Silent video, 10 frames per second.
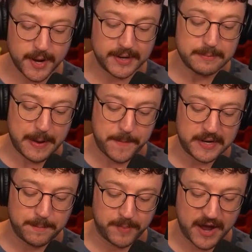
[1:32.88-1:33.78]
and in my
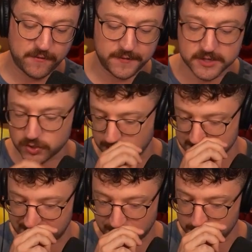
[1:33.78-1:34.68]
opinion by far the strongest
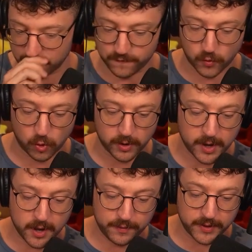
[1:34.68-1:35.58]
talent for
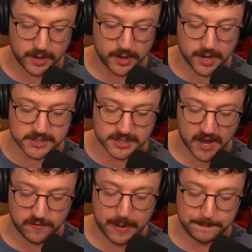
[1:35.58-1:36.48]
the
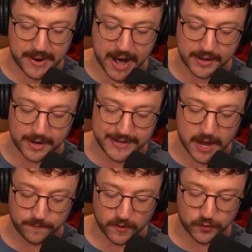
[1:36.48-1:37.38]
Safe Pilot.
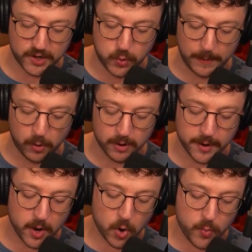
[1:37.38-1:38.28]
Now for the Quill Boar,
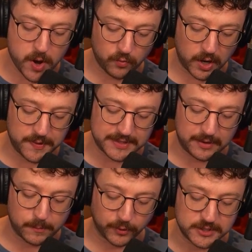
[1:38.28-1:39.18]
we are rocking the
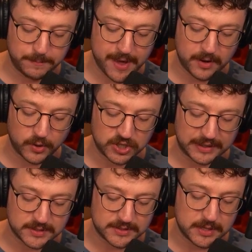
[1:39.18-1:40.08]
talent Bristleback, which
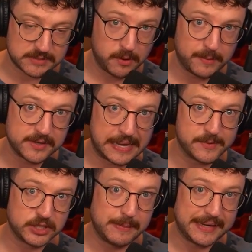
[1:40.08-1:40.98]
allows it to deal a small amount of
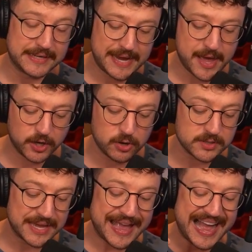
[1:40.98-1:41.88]
damage to melee
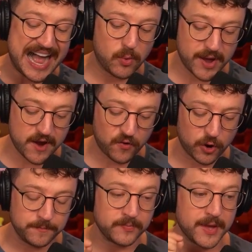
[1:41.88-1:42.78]
attackers. However,